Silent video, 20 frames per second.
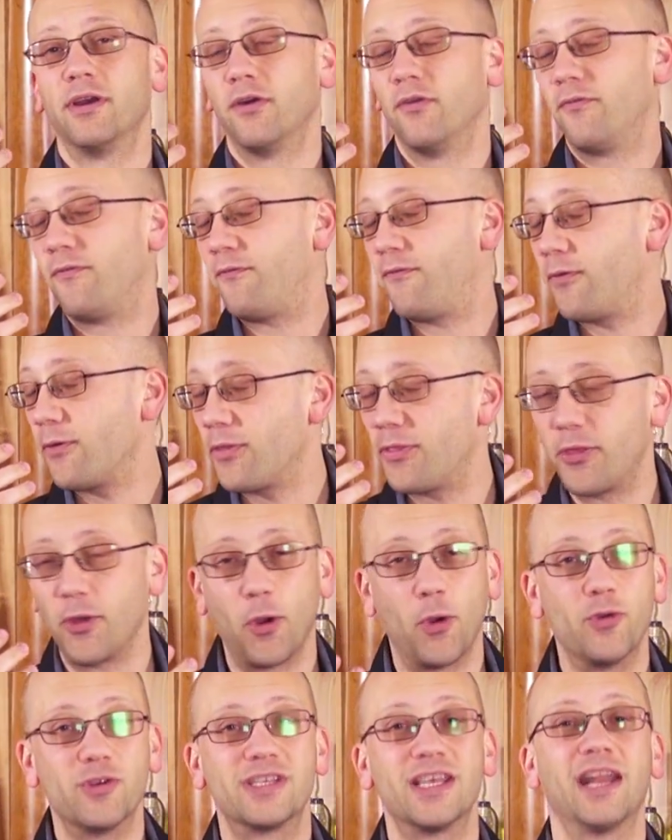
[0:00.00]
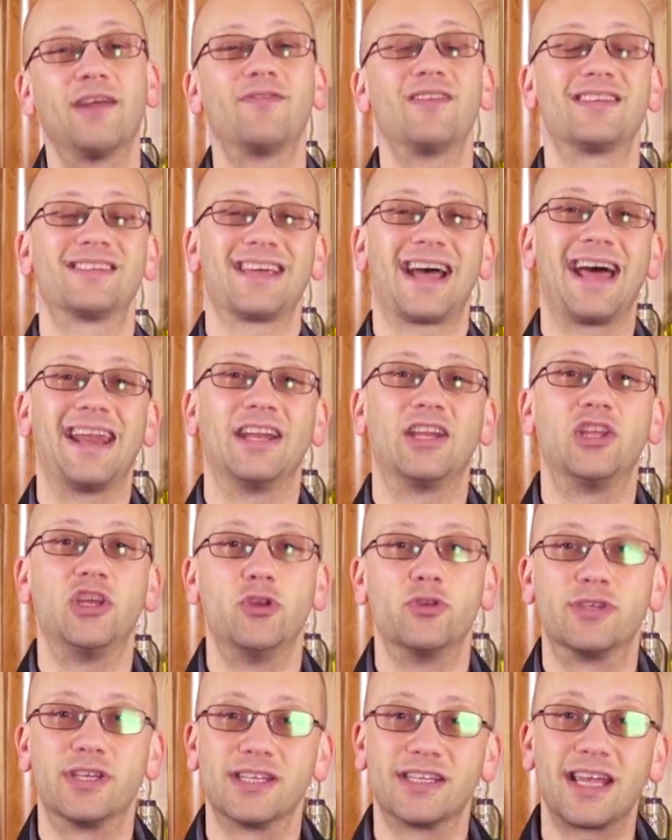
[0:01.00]
for those that have decided to
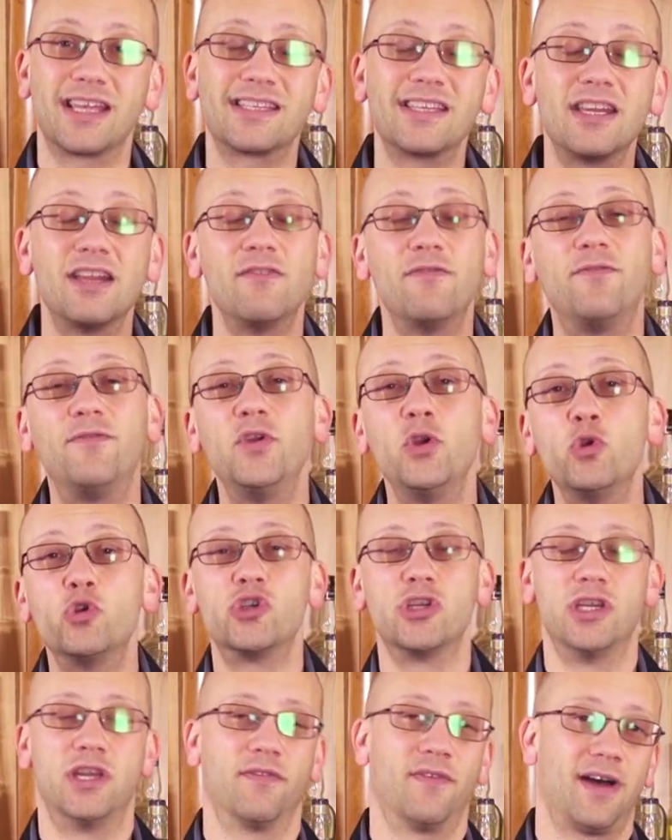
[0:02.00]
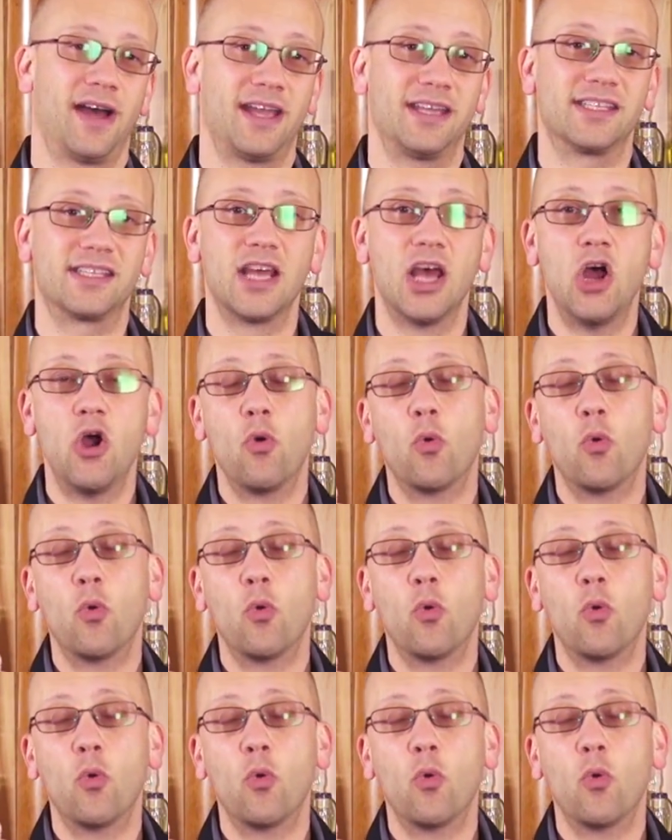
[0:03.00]
use this as an infusion device.